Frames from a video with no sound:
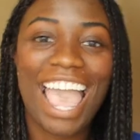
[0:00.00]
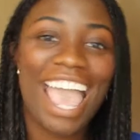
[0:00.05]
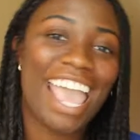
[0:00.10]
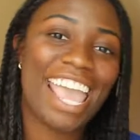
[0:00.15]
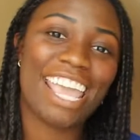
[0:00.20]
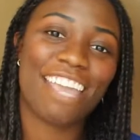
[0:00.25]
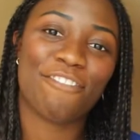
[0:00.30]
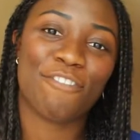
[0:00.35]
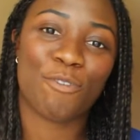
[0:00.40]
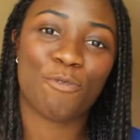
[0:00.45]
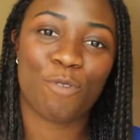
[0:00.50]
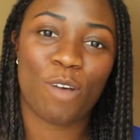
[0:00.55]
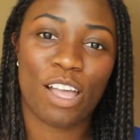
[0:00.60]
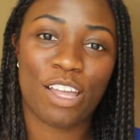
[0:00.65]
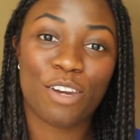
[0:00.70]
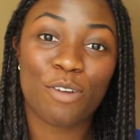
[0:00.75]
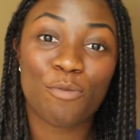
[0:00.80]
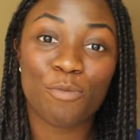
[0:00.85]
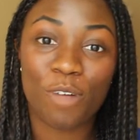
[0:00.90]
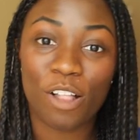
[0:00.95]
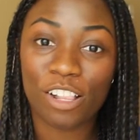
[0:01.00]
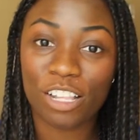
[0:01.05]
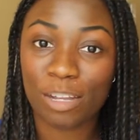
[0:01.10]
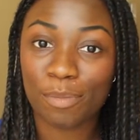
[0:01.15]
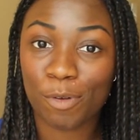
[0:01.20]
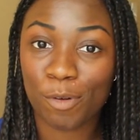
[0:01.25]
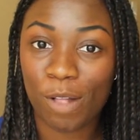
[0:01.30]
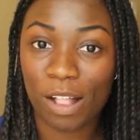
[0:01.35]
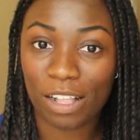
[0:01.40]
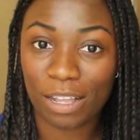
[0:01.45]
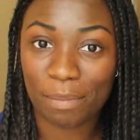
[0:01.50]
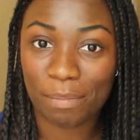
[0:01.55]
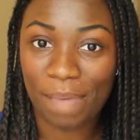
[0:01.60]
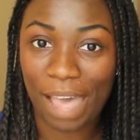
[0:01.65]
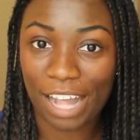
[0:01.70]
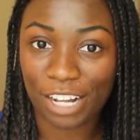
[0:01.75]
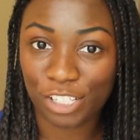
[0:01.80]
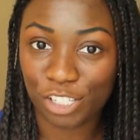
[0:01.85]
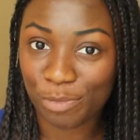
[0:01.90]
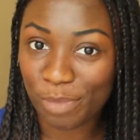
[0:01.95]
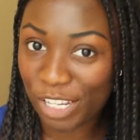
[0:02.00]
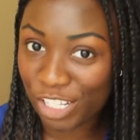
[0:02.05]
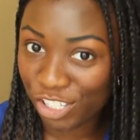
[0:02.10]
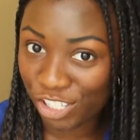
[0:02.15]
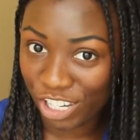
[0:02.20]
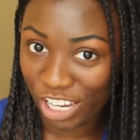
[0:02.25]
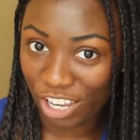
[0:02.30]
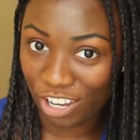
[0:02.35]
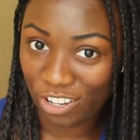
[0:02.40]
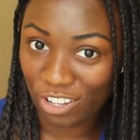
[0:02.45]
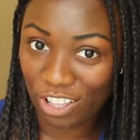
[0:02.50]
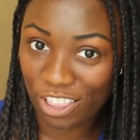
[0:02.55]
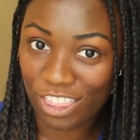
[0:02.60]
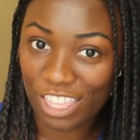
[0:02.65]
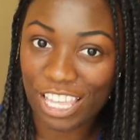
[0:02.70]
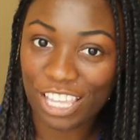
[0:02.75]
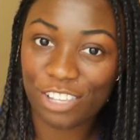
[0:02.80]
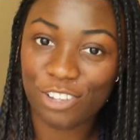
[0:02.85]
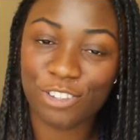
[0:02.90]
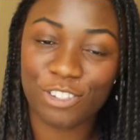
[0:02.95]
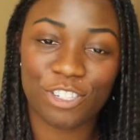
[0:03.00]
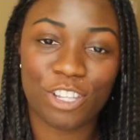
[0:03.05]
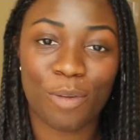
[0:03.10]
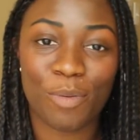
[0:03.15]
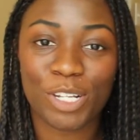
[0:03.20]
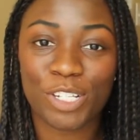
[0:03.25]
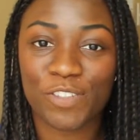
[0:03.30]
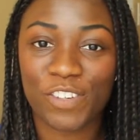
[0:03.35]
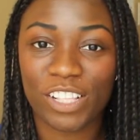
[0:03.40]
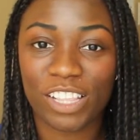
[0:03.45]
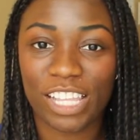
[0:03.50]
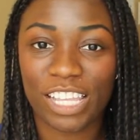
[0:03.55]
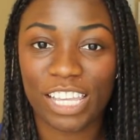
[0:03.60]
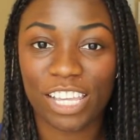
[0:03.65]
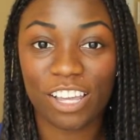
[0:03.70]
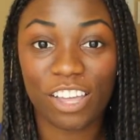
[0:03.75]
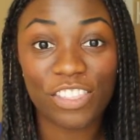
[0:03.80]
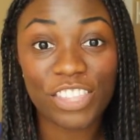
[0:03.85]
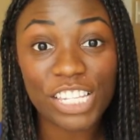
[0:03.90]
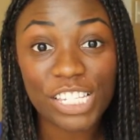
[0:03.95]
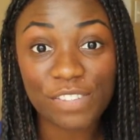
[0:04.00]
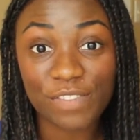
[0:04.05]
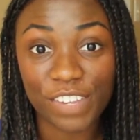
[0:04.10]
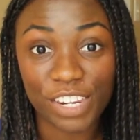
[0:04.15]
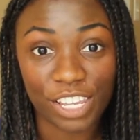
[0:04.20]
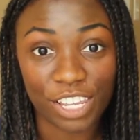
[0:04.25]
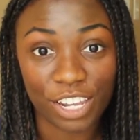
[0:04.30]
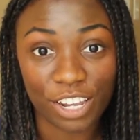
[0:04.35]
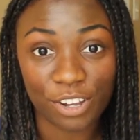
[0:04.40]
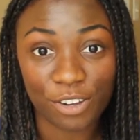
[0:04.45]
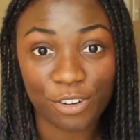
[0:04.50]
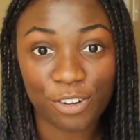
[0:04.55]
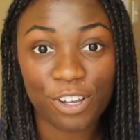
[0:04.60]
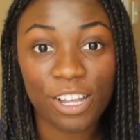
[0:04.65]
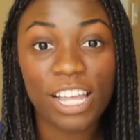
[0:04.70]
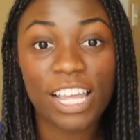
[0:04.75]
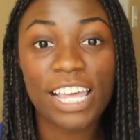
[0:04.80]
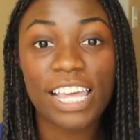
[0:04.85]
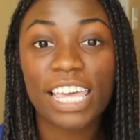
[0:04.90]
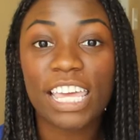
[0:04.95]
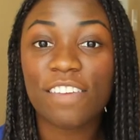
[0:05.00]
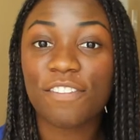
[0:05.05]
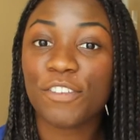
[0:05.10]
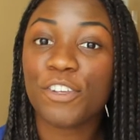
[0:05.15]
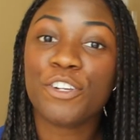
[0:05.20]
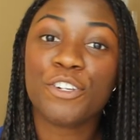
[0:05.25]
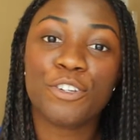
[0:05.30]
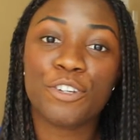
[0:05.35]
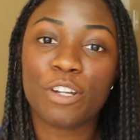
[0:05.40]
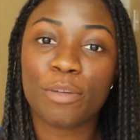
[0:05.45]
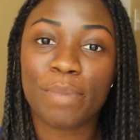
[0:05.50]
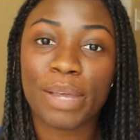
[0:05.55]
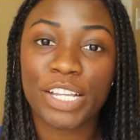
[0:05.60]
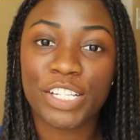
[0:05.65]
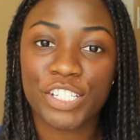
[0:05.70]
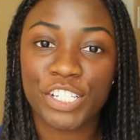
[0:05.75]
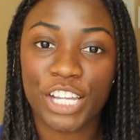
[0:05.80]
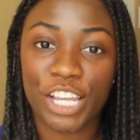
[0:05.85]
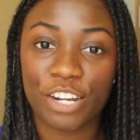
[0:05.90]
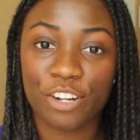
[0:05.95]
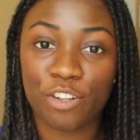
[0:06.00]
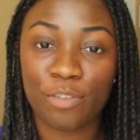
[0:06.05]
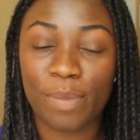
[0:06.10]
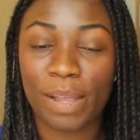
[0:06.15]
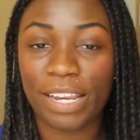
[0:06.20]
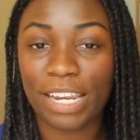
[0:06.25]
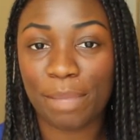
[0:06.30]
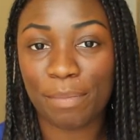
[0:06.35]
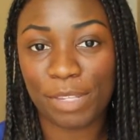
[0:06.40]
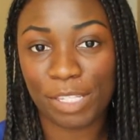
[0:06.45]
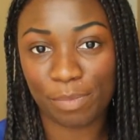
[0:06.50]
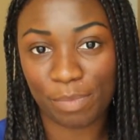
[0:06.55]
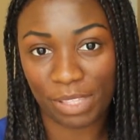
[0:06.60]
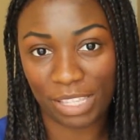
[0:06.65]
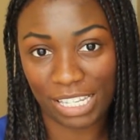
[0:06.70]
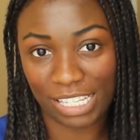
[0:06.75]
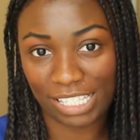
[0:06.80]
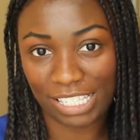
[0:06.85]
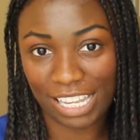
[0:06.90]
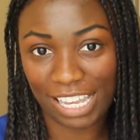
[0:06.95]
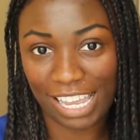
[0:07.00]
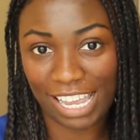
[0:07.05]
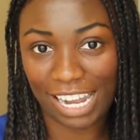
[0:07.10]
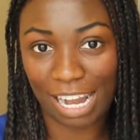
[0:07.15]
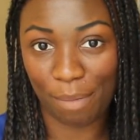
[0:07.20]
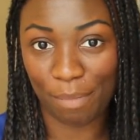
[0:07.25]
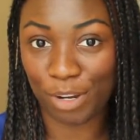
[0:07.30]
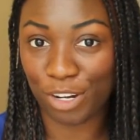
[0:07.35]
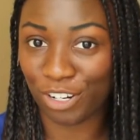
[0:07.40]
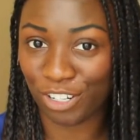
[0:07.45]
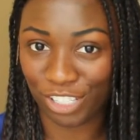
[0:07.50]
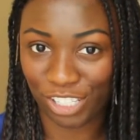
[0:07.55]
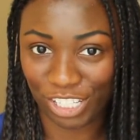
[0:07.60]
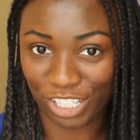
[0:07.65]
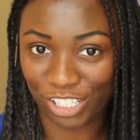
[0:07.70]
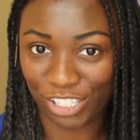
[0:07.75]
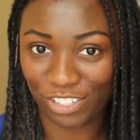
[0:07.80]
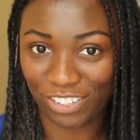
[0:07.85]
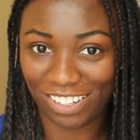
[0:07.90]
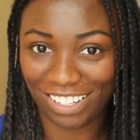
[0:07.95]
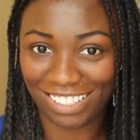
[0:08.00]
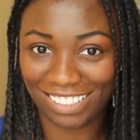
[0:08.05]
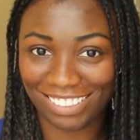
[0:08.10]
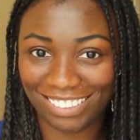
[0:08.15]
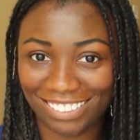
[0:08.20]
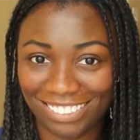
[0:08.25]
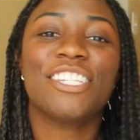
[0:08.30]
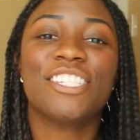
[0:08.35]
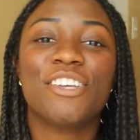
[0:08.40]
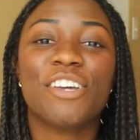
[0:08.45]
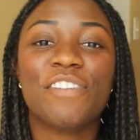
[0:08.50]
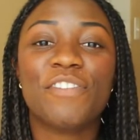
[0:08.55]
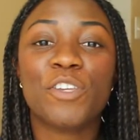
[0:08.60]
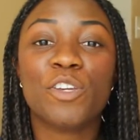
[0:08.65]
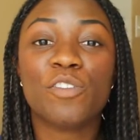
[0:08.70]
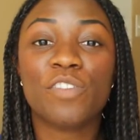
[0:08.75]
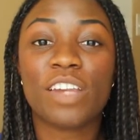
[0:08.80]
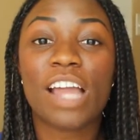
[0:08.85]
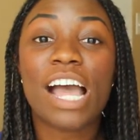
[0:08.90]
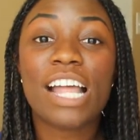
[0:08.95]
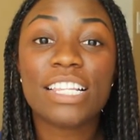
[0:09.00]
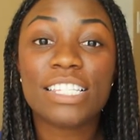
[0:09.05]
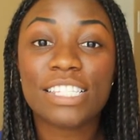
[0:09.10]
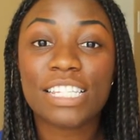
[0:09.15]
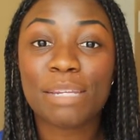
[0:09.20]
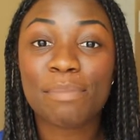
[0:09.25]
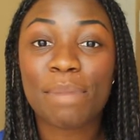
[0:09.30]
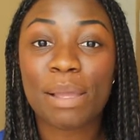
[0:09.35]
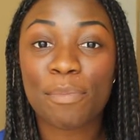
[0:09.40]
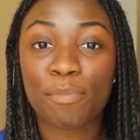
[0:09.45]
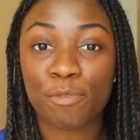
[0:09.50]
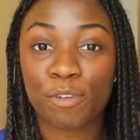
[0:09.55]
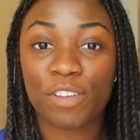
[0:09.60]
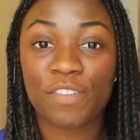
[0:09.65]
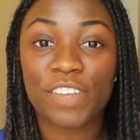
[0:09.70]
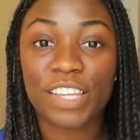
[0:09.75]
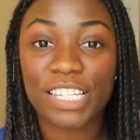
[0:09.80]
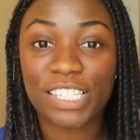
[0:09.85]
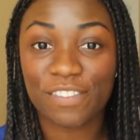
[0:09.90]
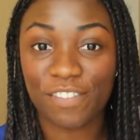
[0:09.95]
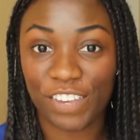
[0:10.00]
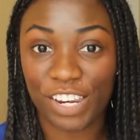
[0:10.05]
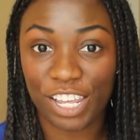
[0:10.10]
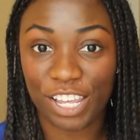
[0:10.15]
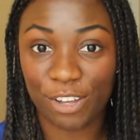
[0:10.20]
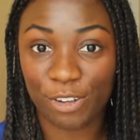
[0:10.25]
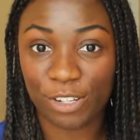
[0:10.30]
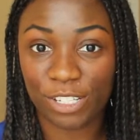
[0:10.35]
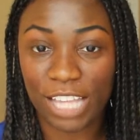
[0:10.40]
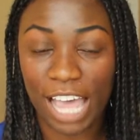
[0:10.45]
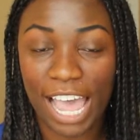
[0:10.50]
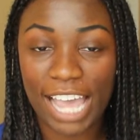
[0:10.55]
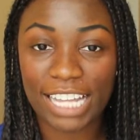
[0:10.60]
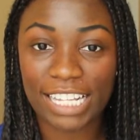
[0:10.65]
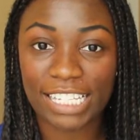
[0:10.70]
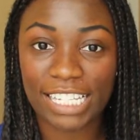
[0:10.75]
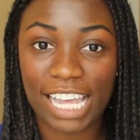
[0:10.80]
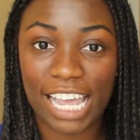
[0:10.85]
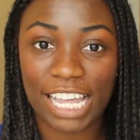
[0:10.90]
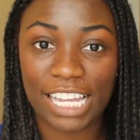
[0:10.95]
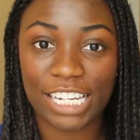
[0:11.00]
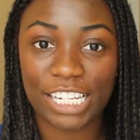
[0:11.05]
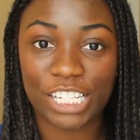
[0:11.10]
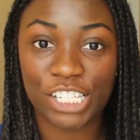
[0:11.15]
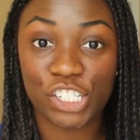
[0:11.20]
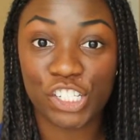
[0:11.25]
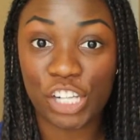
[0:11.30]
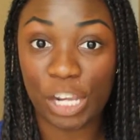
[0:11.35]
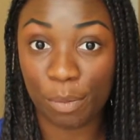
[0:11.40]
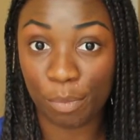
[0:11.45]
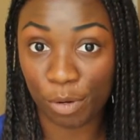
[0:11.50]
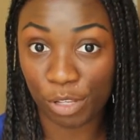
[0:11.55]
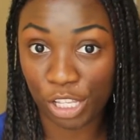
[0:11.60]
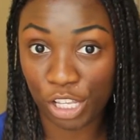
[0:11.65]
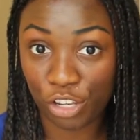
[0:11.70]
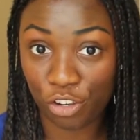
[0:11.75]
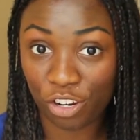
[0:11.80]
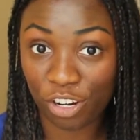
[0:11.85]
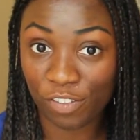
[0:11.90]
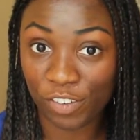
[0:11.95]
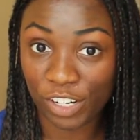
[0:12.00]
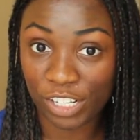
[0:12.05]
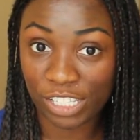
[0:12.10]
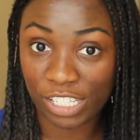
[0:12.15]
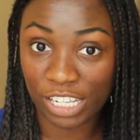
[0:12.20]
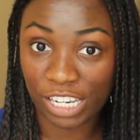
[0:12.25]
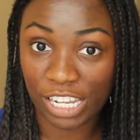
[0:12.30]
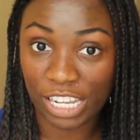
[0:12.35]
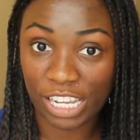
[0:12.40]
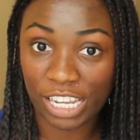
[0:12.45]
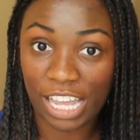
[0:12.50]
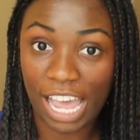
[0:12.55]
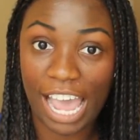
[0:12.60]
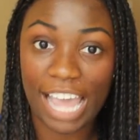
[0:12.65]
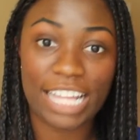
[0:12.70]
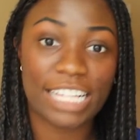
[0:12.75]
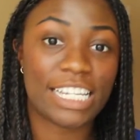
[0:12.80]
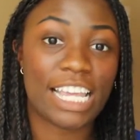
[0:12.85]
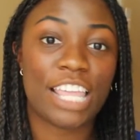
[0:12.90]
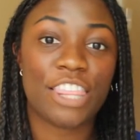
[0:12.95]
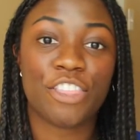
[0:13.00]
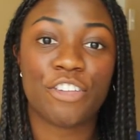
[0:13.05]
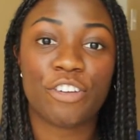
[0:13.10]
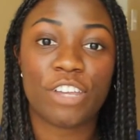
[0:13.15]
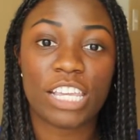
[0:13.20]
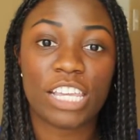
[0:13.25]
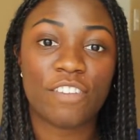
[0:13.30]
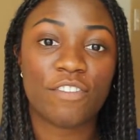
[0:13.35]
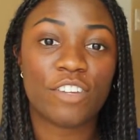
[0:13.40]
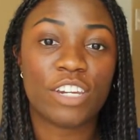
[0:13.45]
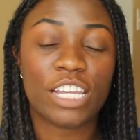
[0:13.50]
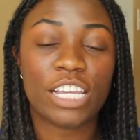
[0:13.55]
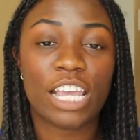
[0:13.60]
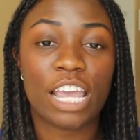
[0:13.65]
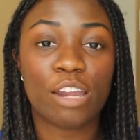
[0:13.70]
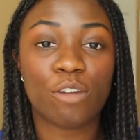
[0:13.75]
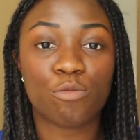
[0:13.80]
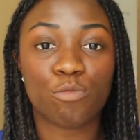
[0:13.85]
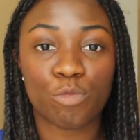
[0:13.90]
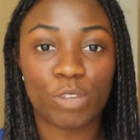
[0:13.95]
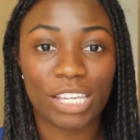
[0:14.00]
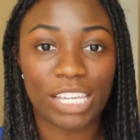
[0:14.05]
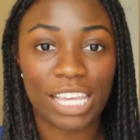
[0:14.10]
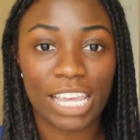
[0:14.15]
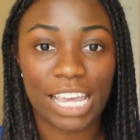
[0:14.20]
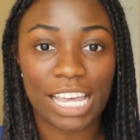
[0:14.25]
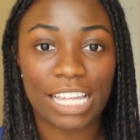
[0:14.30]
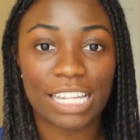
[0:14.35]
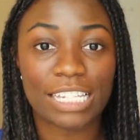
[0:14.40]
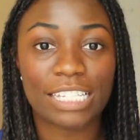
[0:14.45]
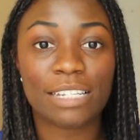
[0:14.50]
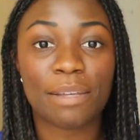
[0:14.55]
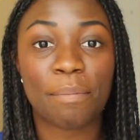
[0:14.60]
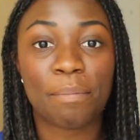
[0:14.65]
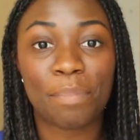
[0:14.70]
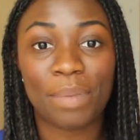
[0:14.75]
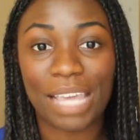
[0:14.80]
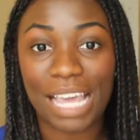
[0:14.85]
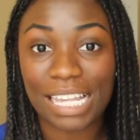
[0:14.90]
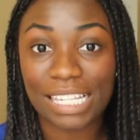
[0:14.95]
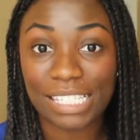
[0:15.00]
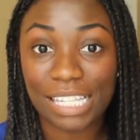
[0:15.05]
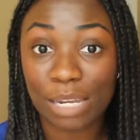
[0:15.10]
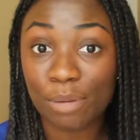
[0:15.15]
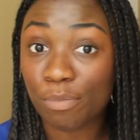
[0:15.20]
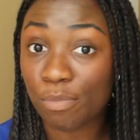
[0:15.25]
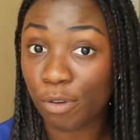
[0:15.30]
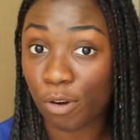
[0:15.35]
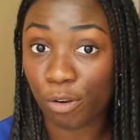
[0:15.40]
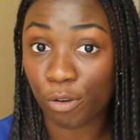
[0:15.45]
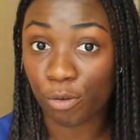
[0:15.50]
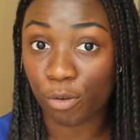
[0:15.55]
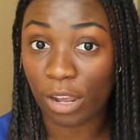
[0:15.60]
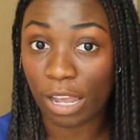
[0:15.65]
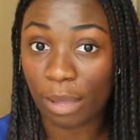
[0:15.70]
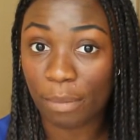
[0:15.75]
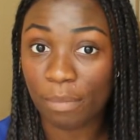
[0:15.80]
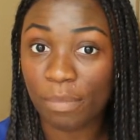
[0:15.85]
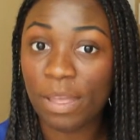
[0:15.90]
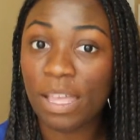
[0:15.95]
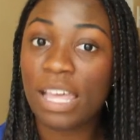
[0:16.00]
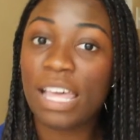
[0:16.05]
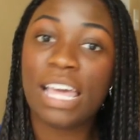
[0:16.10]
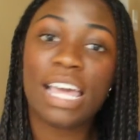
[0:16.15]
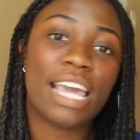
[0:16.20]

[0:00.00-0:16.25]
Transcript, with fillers: Hey everyone, welcome or welcome back to my channel. Thank you so much for clicking on this video. If you're new to my channel, my name is Melissa and I'm a nursing student. So if you have not seen my previous videos, I attend Chamberlain University. I attend their evening and weekend BSN program.